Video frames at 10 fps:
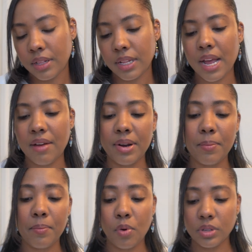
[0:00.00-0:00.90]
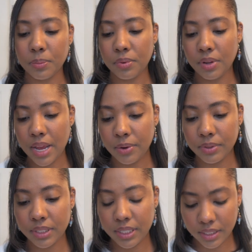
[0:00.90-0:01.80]
it in multiple
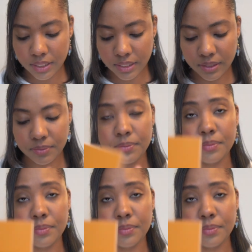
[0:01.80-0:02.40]
languages,